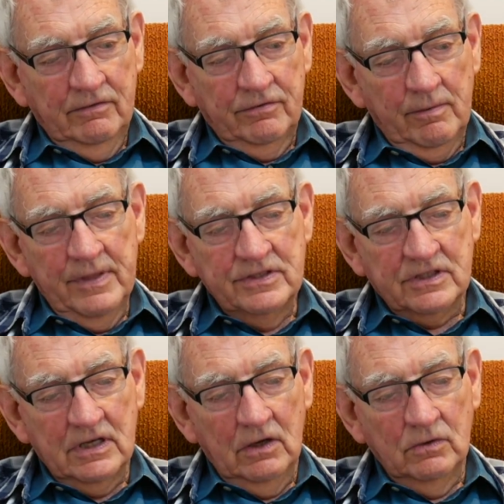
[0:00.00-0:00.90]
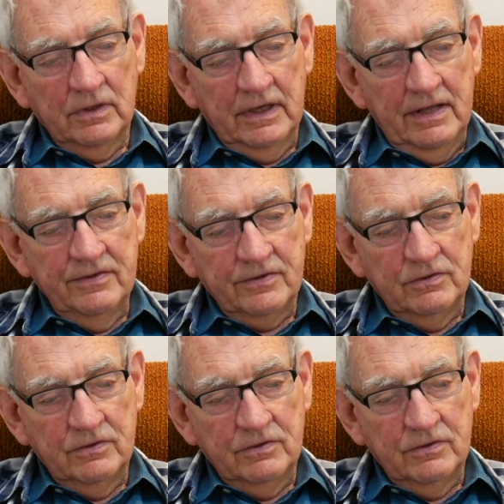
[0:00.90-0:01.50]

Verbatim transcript: From this cold earth,